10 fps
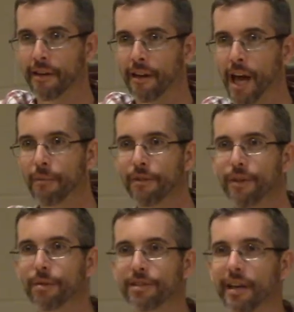How many of
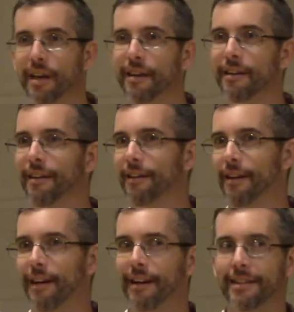you would say,
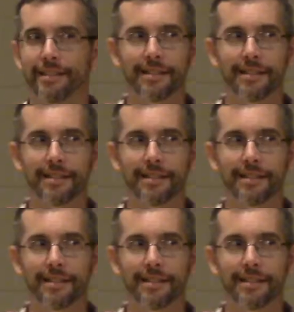I